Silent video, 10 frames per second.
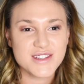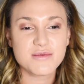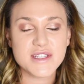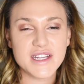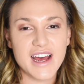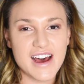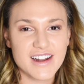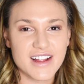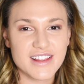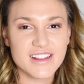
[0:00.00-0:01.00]
So I'm just gonna
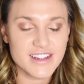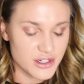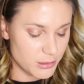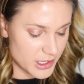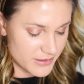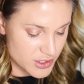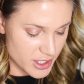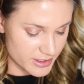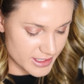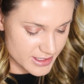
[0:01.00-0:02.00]
add a little bit of
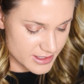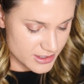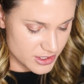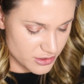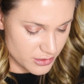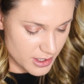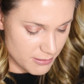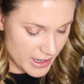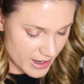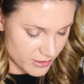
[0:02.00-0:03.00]
darkness to
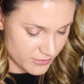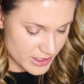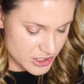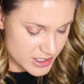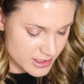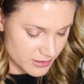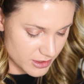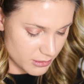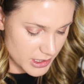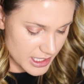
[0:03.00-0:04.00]
my outer V, just a
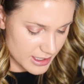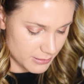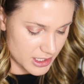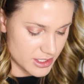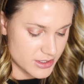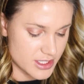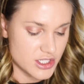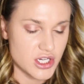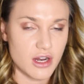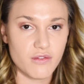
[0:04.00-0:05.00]
little bit, and I'm gonna use the
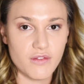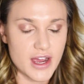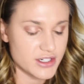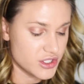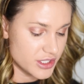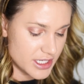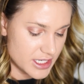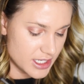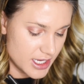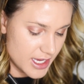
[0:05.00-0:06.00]
shade
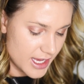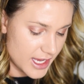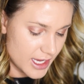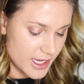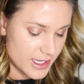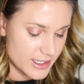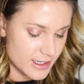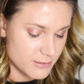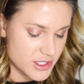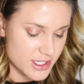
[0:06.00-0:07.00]
Factory, and
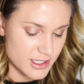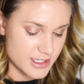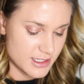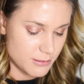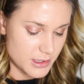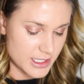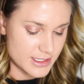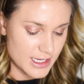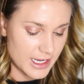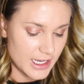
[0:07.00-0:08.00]
I'm just gonna dip a
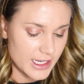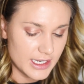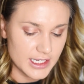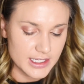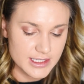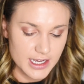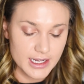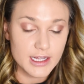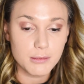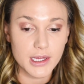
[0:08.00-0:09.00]
tiny,
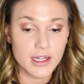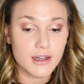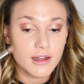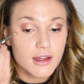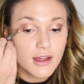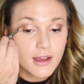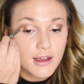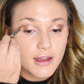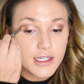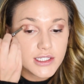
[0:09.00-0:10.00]
tiny bit
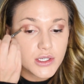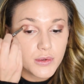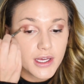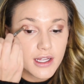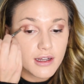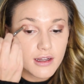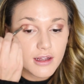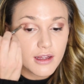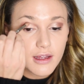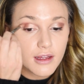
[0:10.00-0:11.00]
into it,
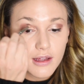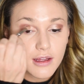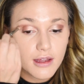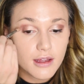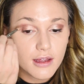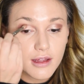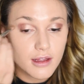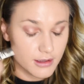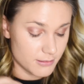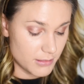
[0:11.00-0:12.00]

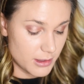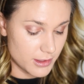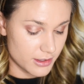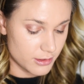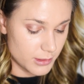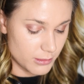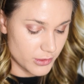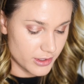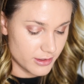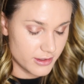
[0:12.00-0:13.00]
maybe a little bit more,